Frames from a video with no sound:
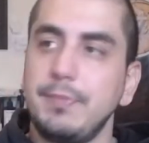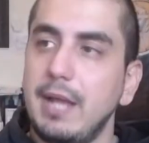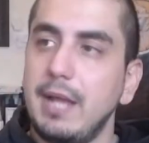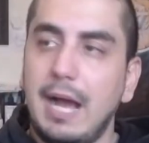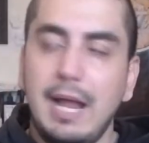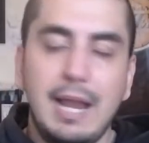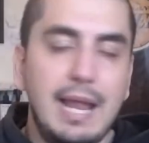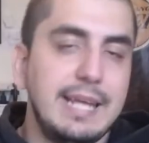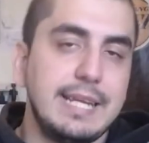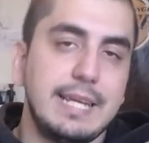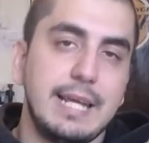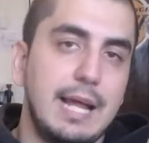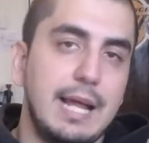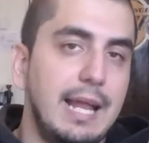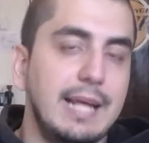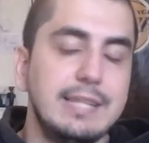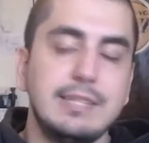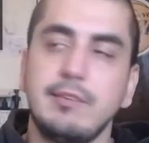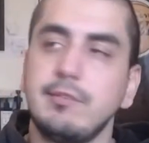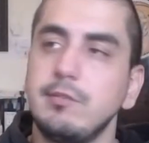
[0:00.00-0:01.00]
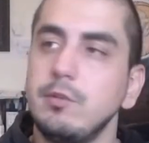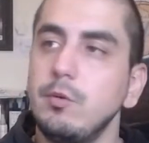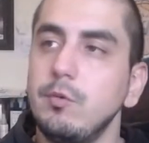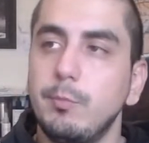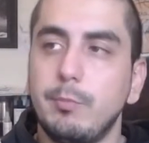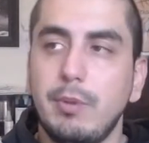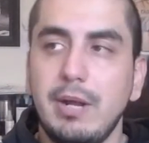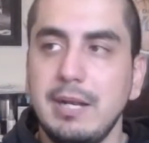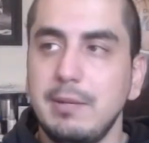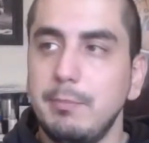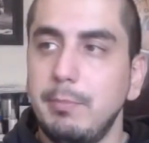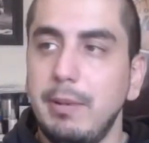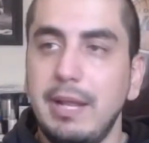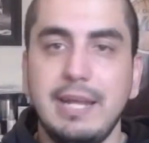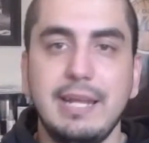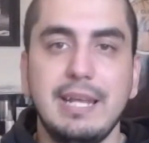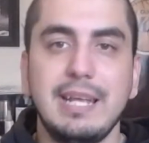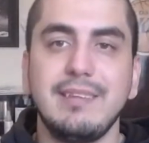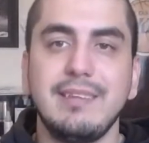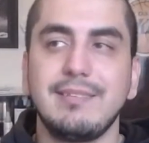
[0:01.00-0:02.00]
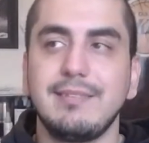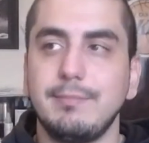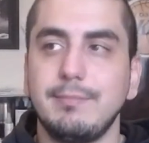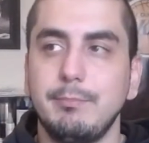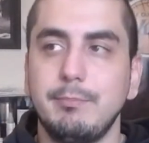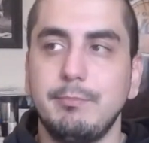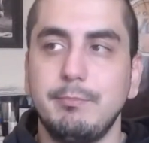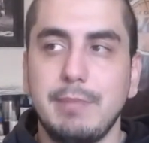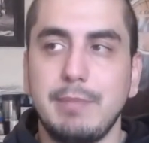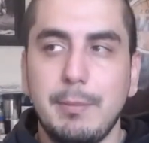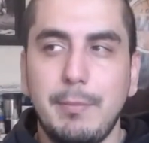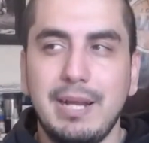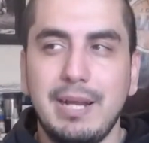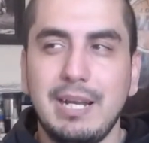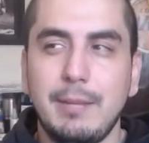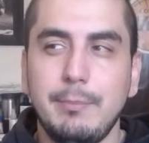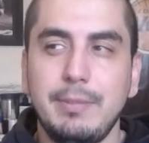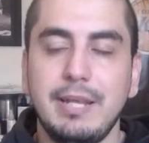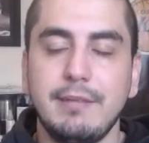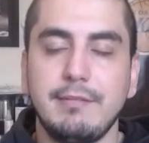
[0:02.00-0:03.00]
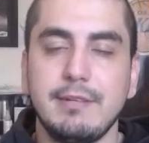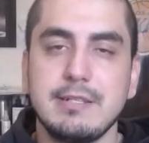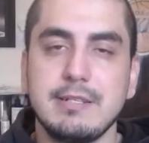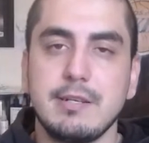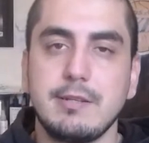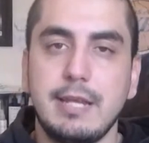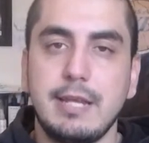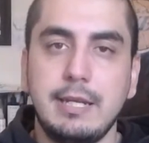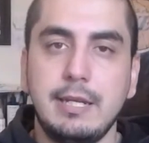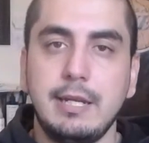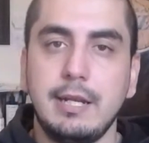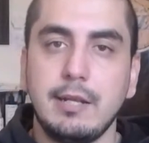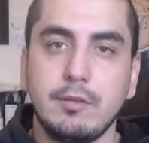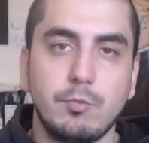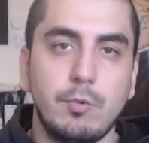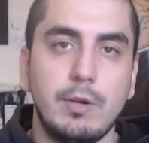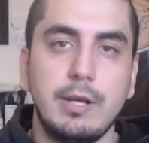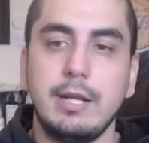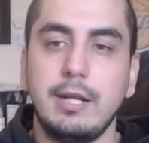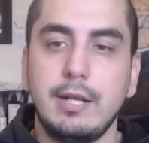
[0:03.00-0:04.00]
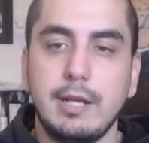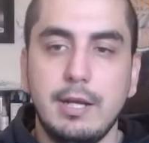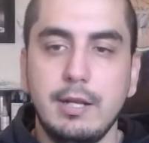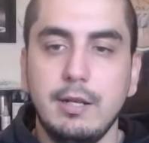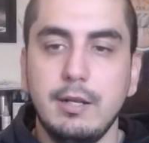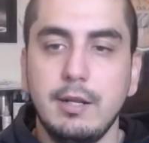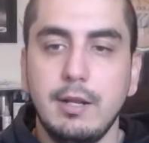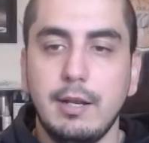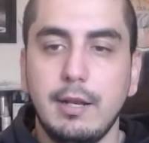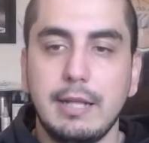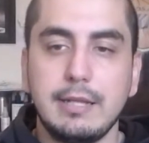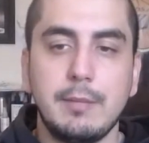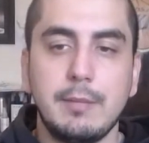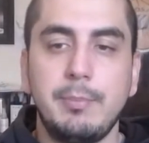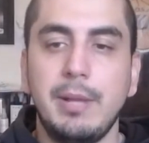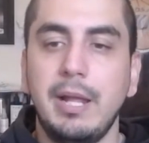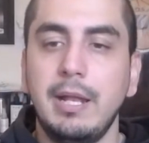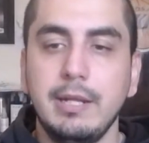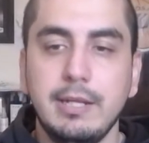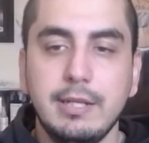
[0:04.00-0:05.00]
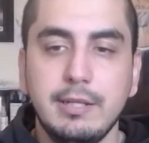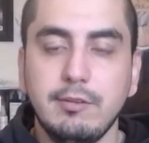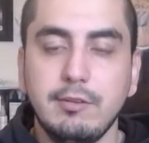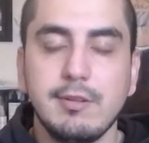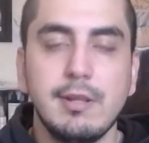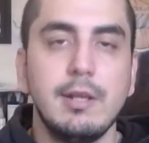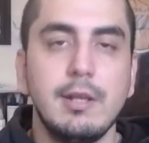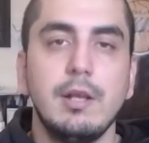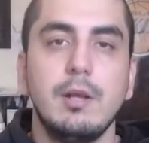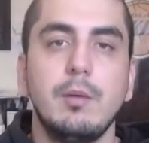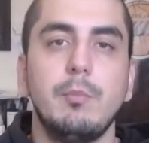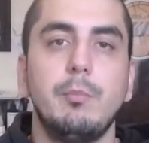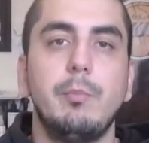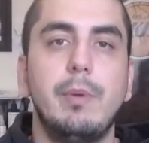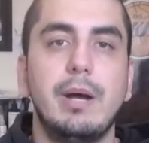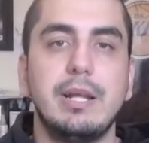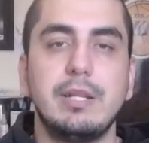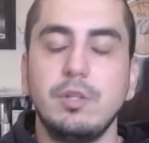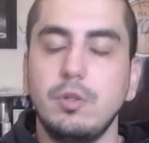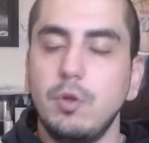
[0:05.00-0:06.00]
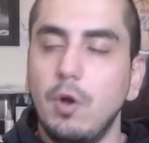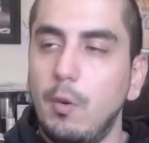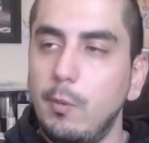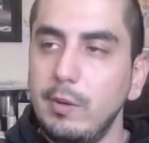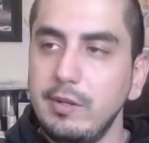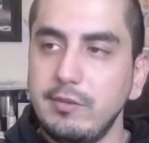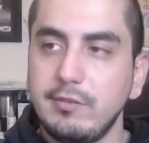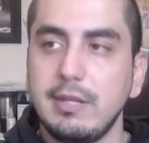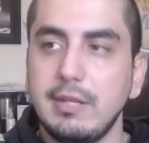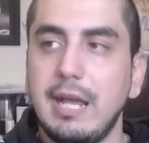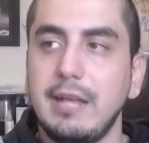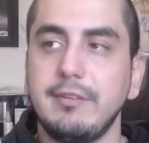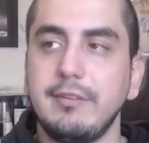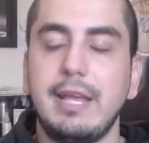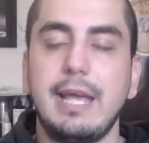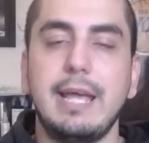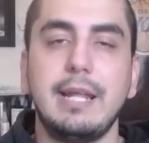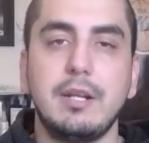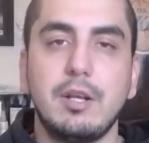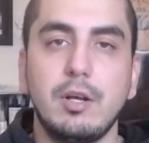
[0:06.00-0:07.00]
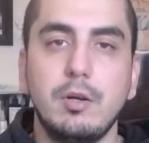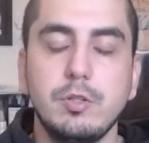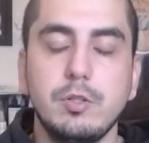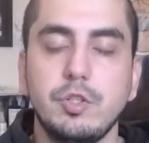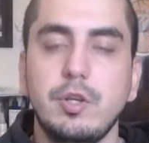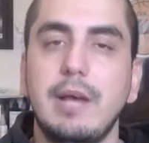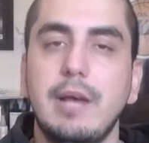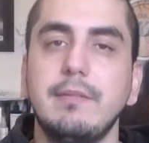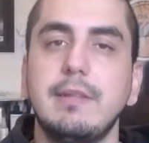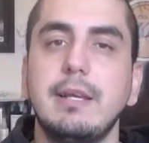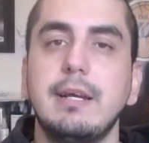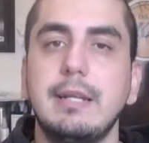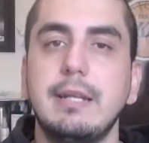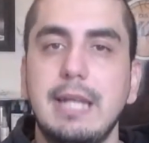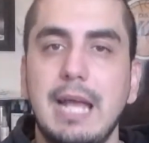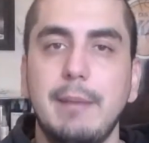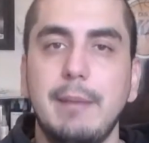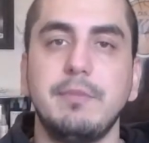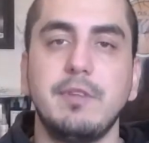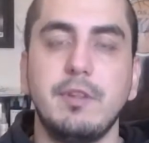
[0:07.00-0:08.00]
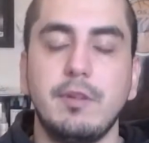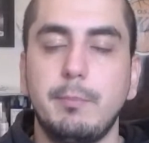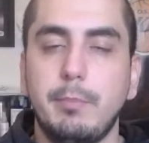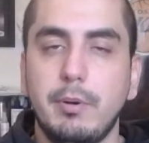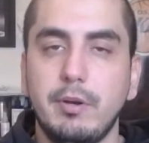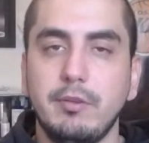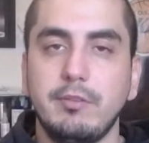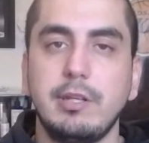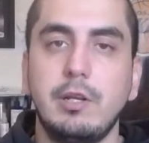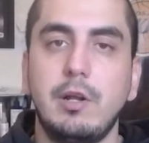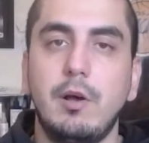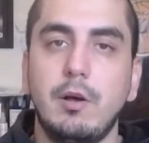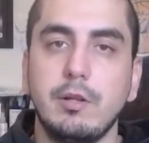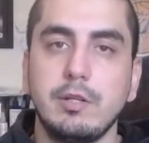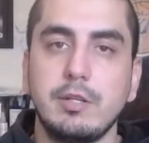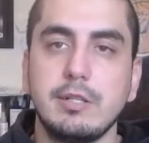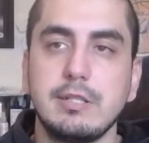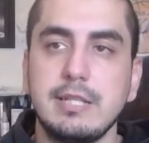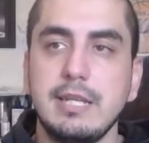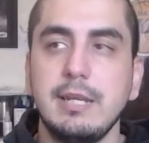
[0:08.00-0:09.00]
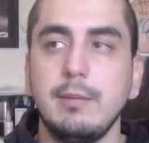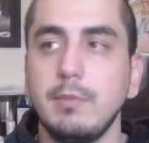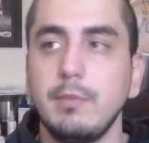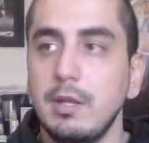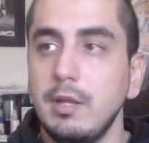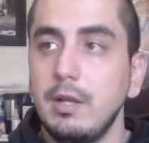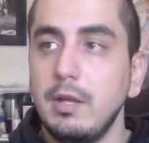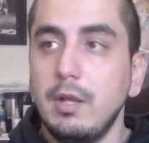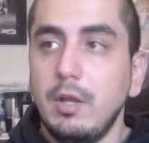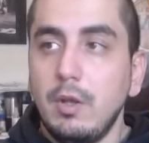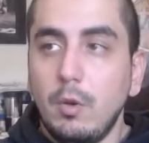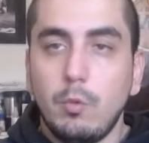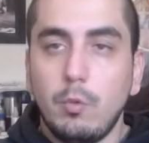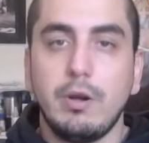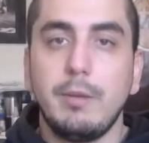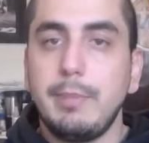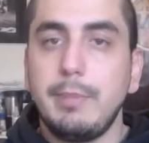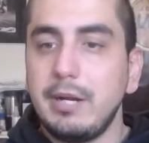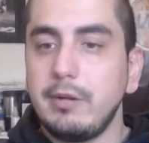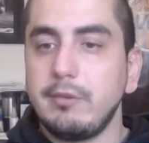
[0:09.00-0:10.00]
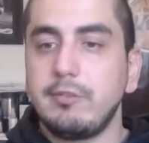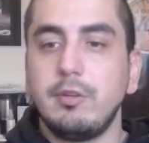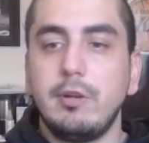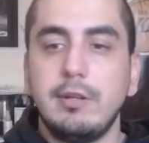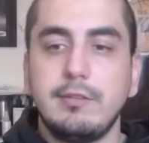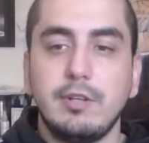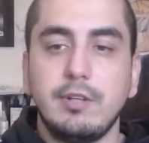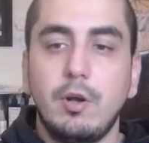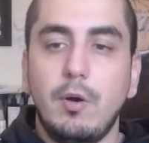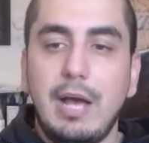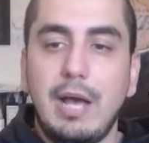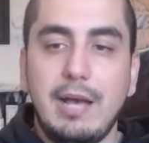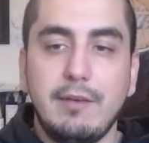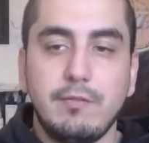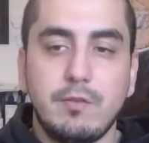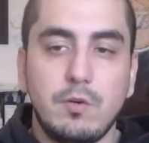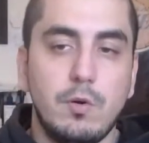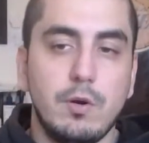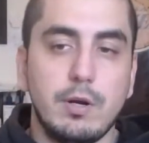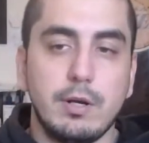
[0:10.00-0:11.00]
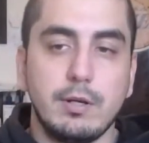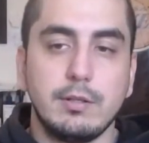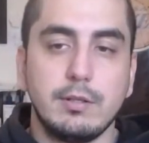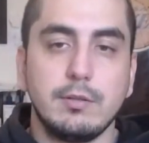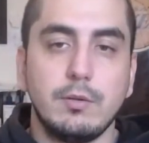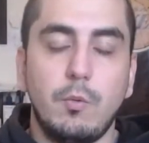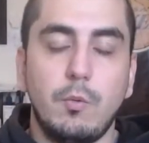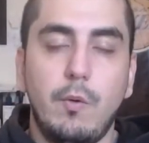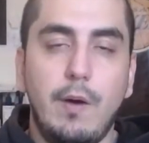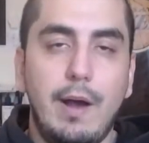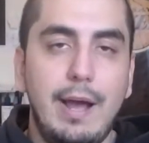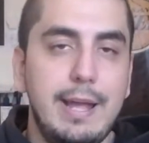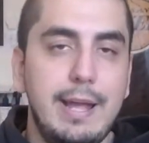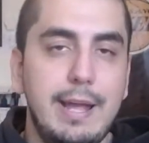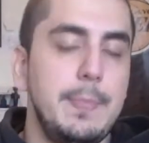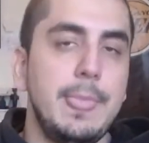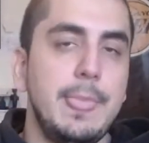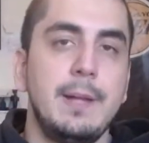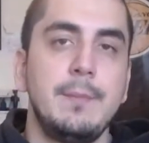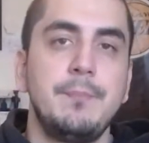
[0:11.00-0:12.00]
I like it. I like this new brand of play. It might not be as entertaining as running gun like the Pelicans, but you always, as a head coach, you have to adapt to the personnel on your team. We're better suited to go half court. Why?